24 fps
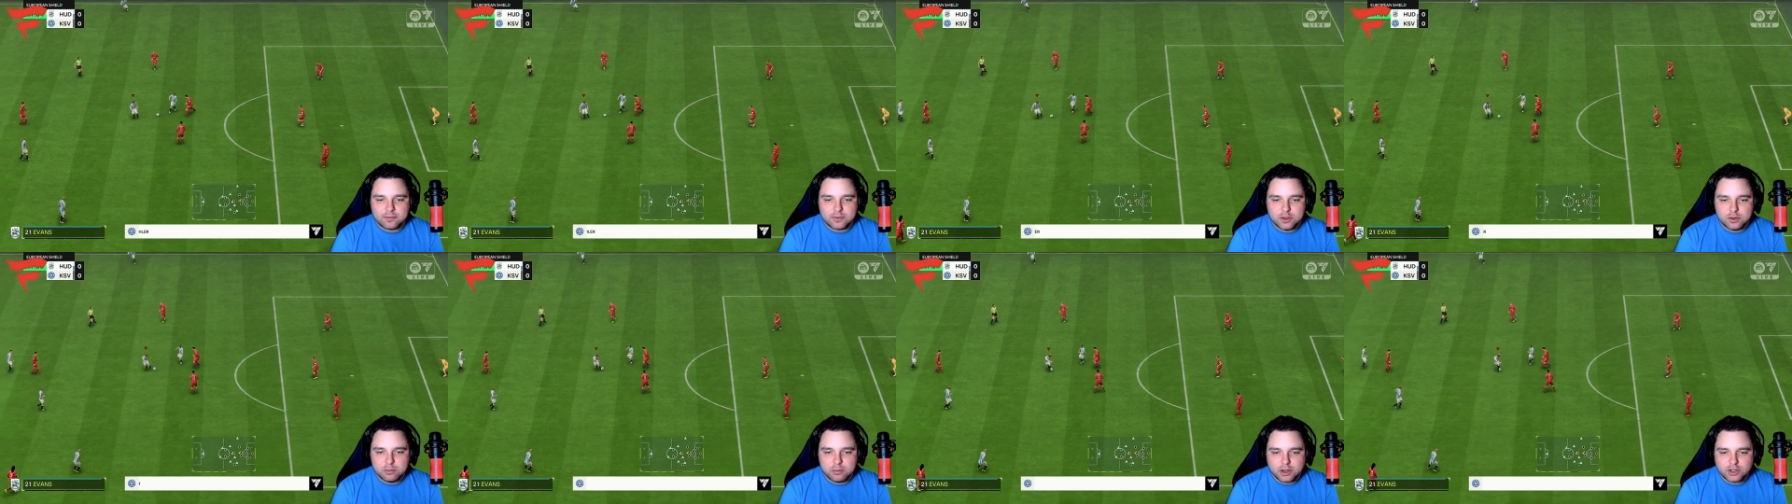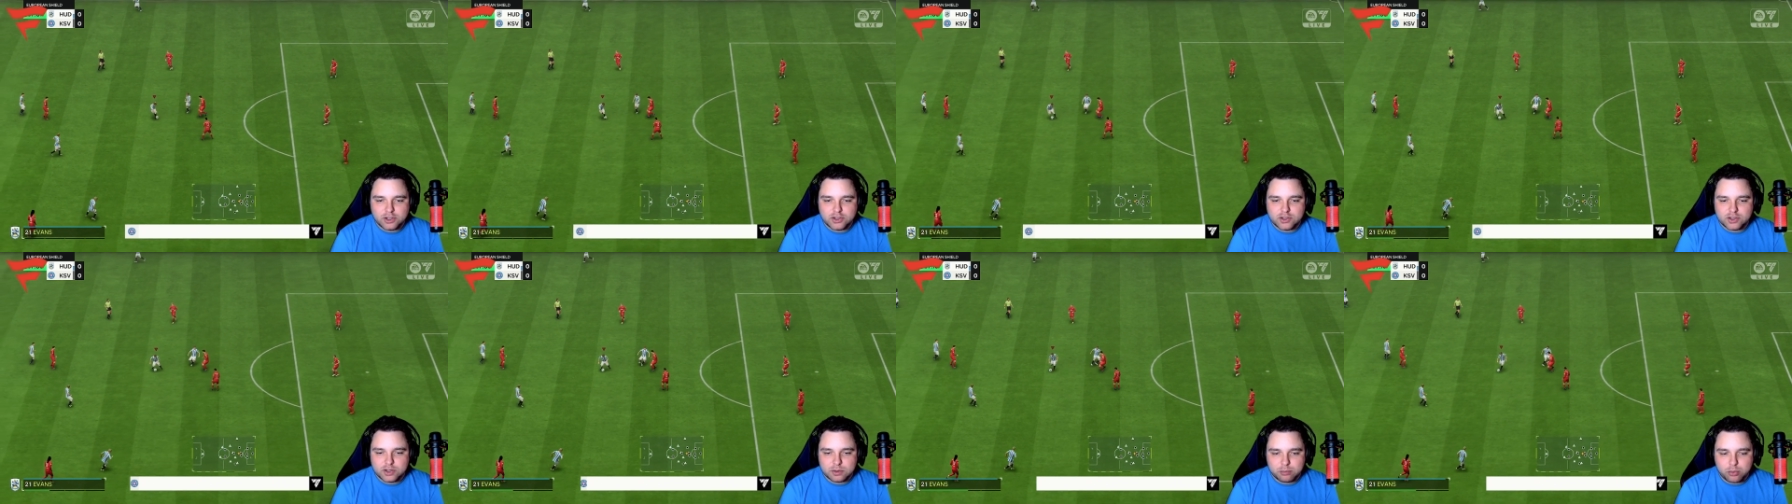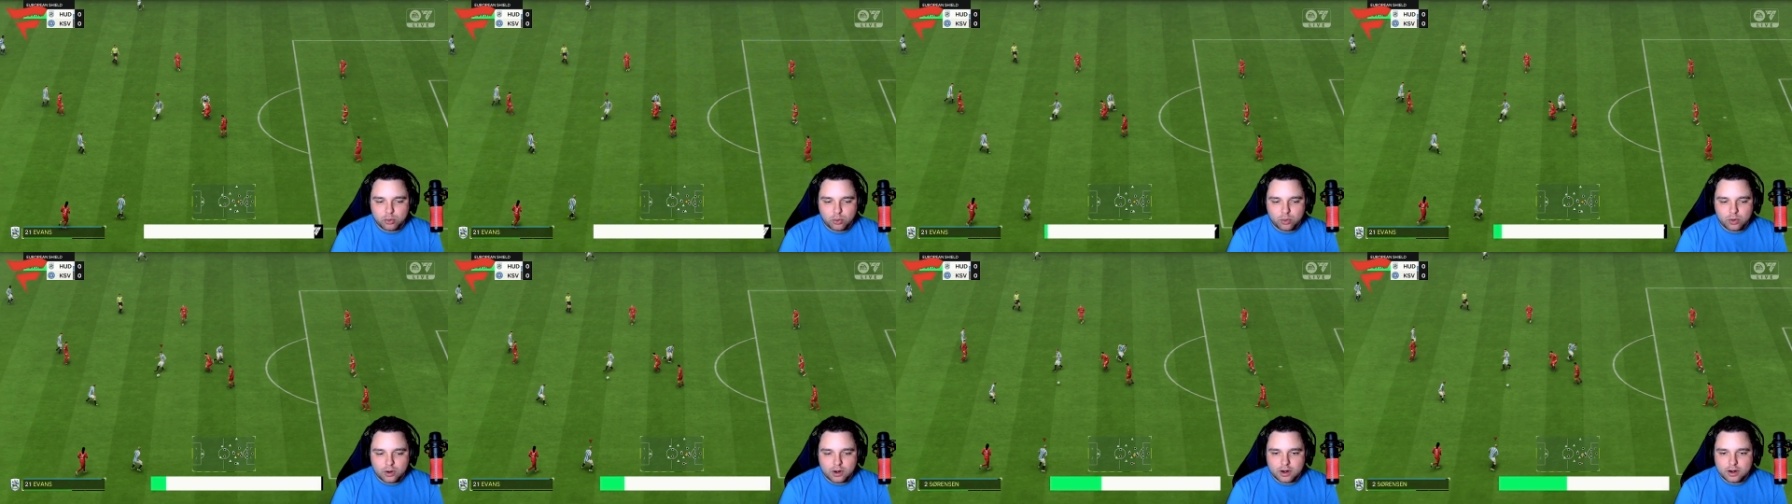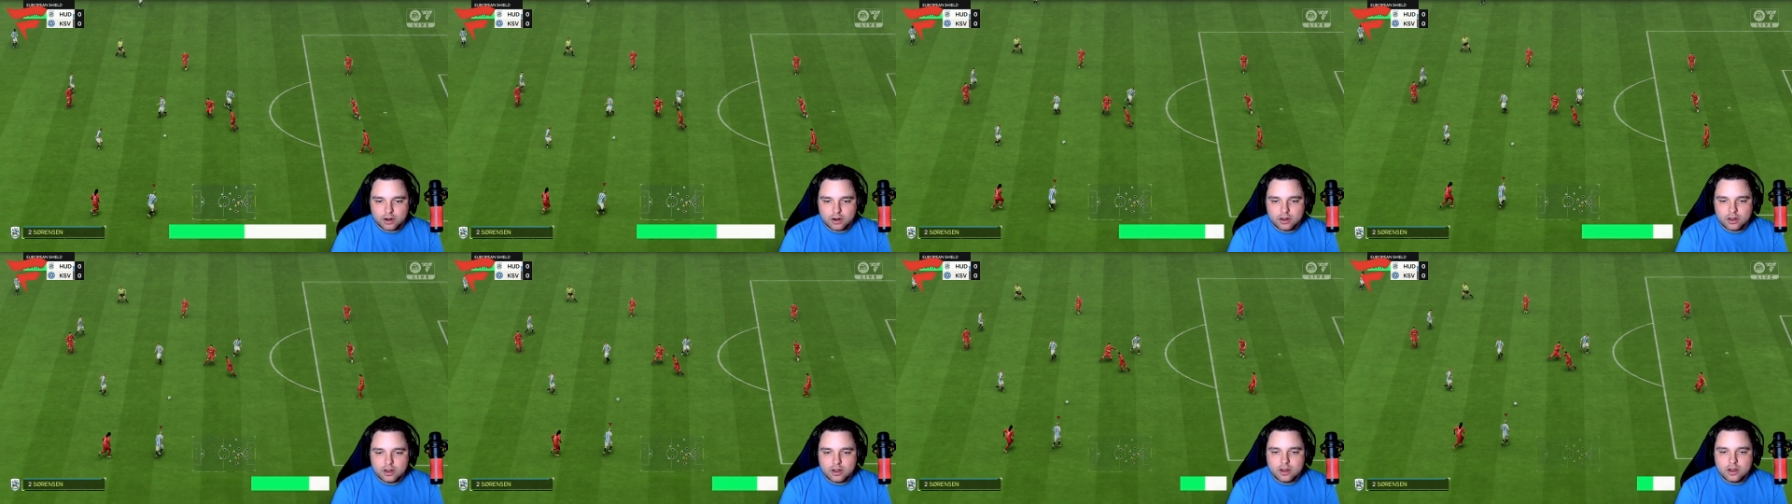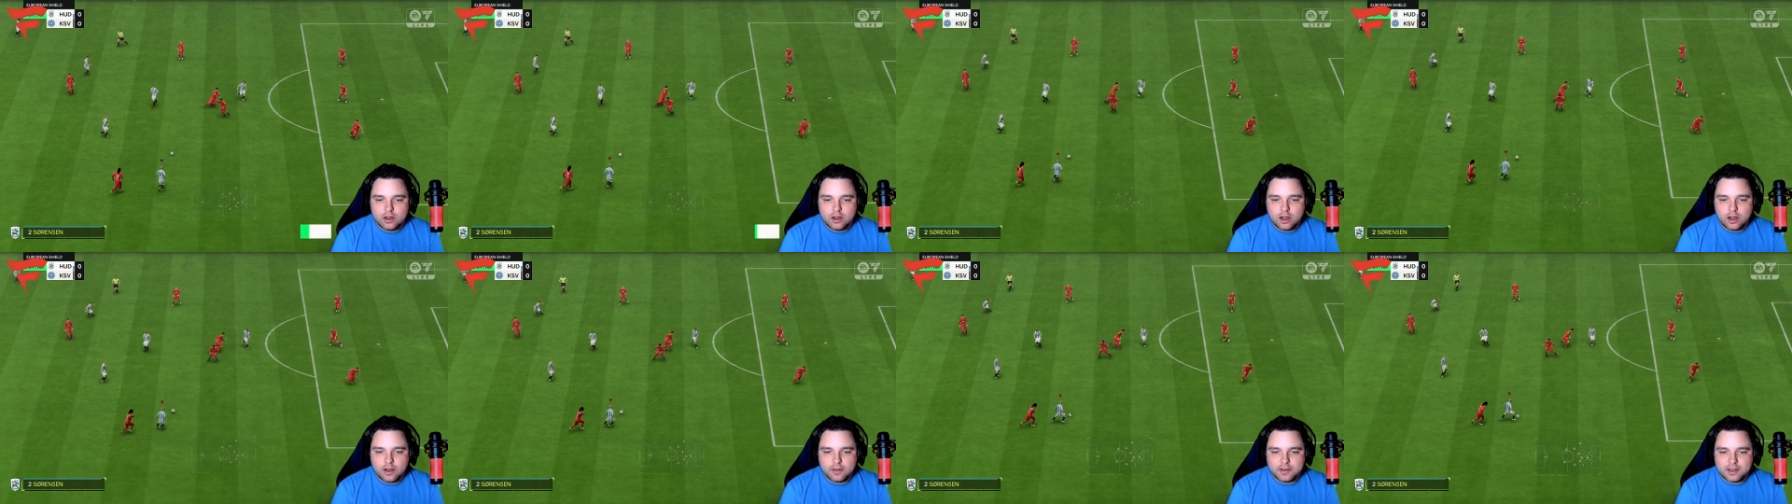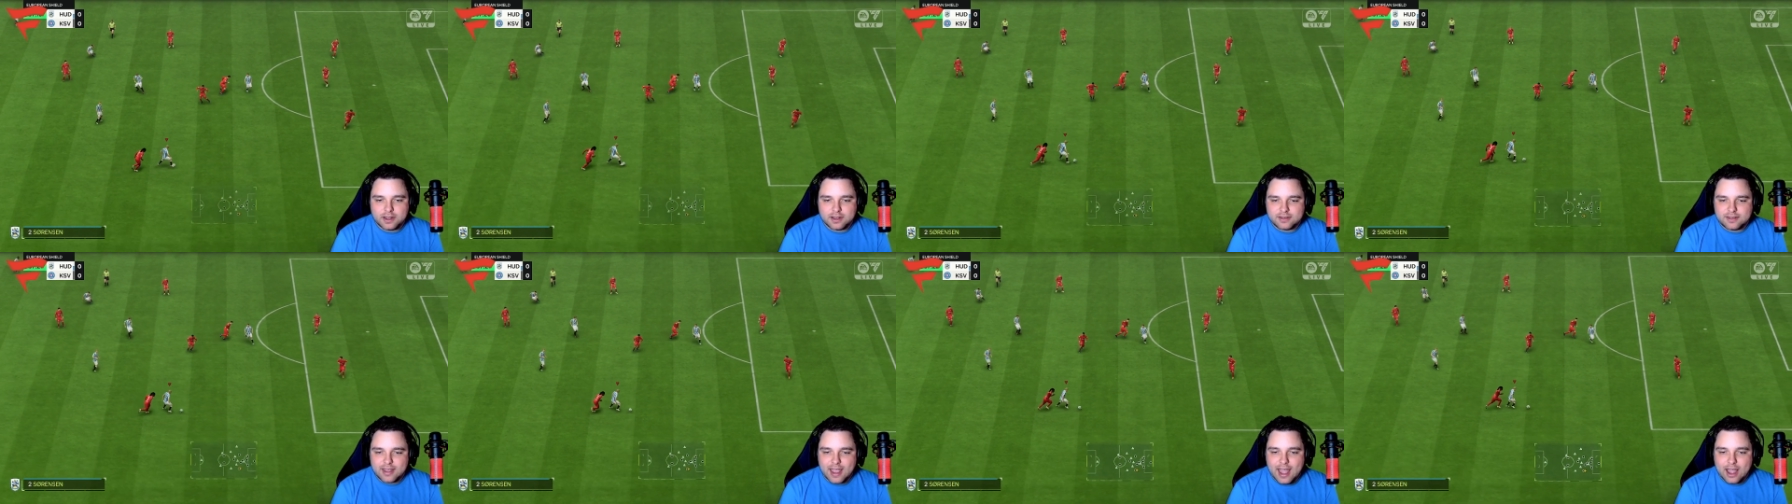too much support on the
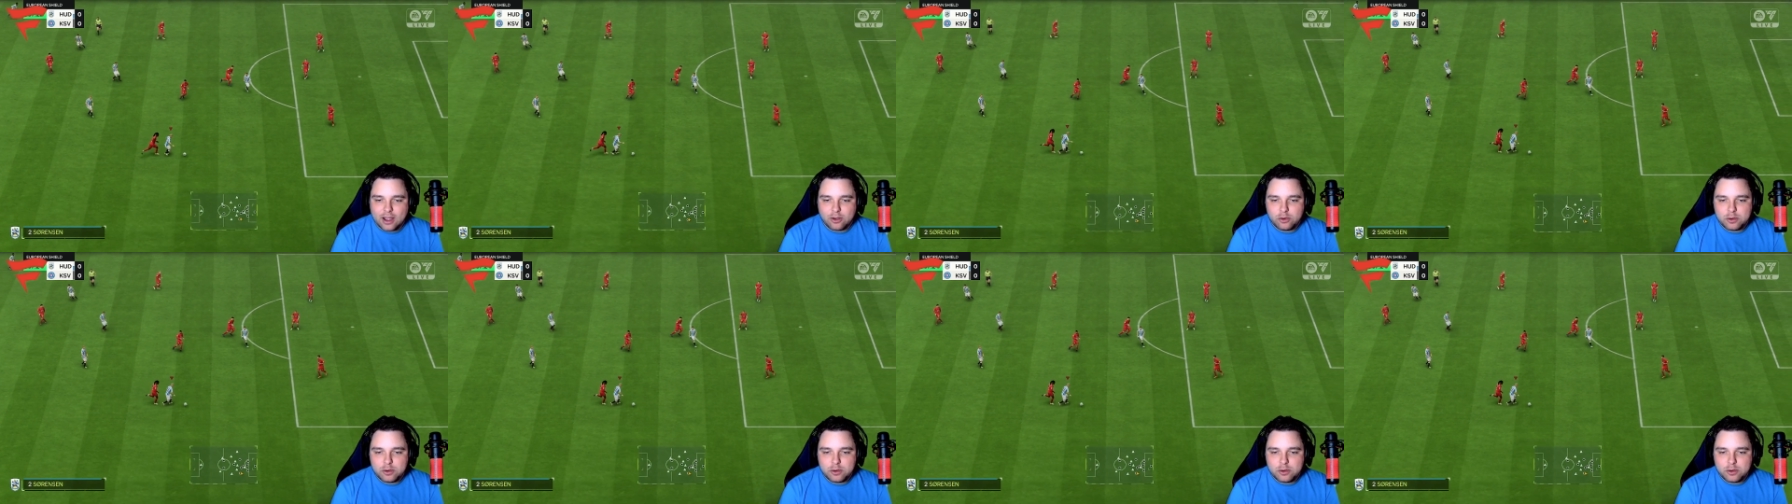attack.